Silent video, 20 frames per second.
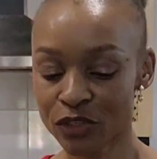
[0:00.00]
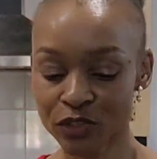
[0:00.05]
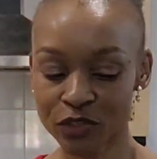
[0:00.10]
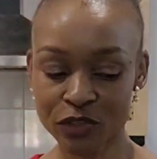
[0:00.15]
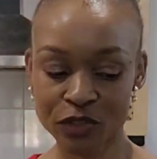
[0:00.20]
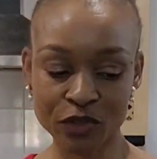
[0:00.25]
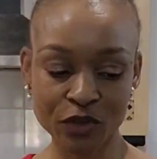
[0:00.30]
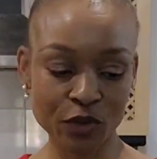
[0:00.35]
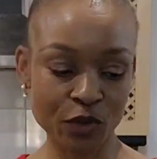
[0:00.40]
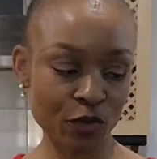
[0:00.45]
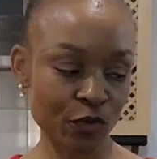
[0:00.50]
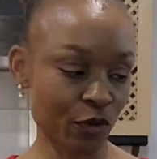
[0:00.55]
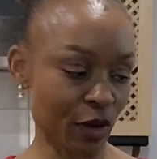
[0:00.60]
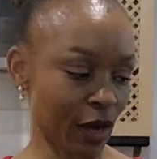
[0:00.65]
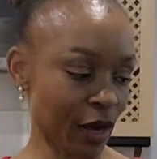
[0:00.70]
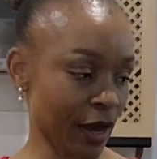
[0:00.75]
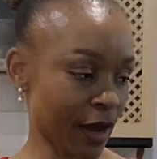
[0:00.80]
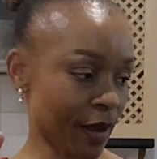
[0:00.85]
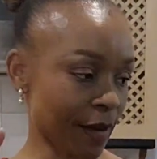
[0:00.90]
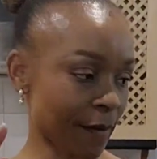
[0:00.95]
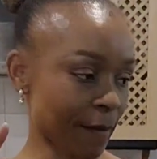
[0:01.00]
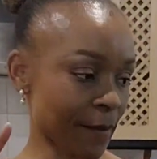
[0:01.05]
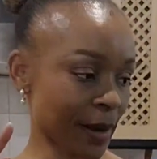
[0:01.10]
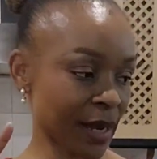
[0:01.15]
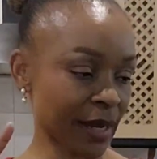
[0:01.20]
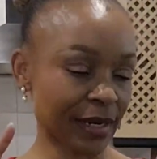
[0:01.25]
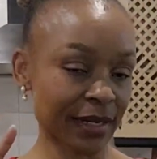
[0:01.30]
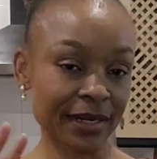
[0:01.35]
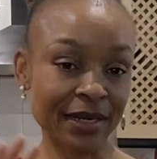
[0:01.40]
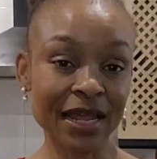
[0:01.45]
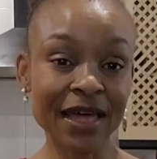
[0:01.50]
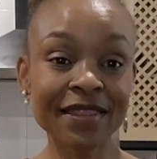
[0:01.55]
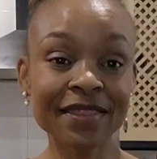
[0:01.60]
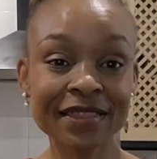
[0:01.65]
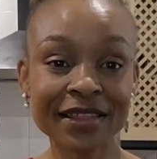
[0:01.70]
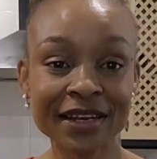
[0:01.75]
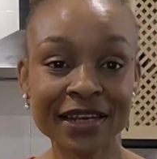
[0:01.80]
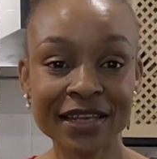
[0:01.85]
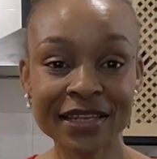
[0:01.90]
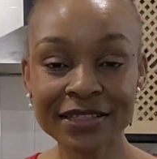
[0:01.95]
but
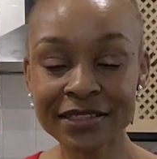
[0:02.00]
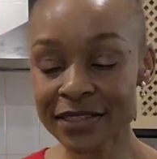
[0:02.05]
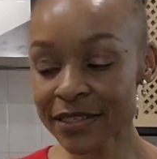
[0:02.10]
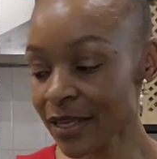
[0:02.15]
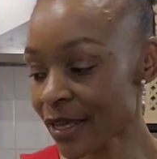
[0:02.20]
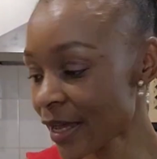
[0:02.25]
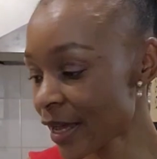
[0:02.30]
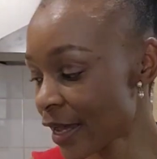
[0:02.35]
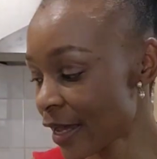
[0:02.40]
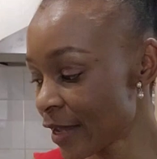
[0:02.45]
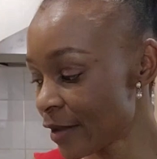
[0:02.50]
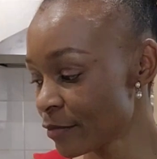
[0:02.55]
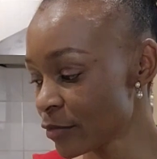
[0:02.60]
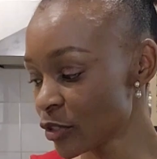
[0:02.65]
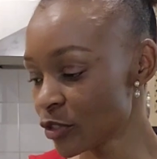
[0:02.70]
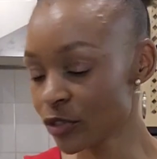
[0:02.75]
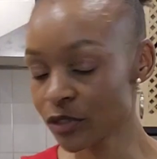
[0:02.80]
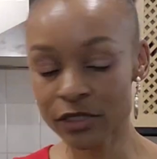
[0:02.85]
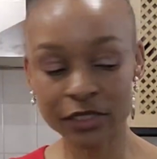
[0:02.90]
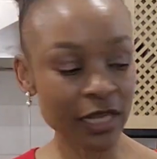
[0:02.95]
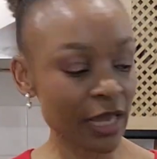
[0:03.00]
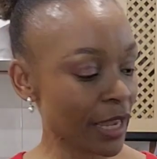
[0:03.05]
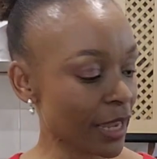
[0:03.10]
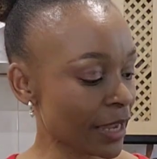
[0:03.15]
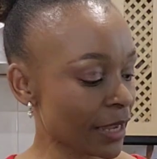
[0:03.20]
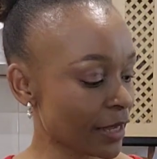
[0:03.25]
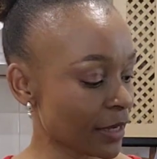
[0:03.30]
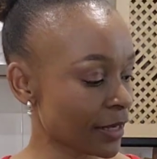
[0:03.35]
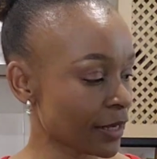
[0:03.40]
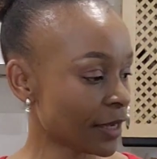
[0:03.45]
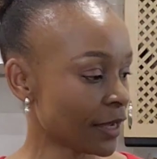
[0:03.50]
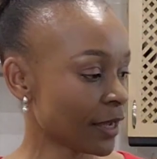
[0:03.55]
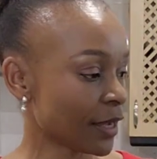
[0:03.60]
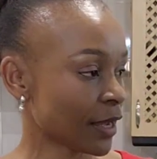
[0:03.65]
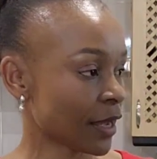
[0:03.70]
nonetheless here I am today.